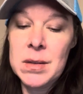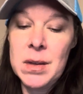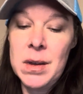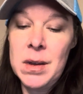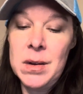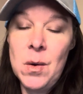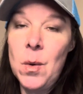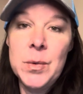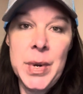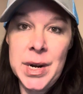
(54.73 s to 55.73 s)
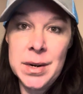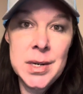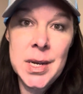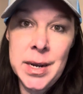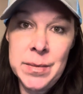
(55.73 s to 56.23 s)
an old
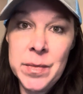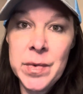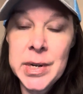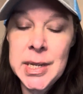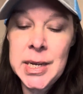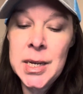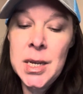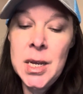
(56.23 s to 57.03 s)
paradigm, really.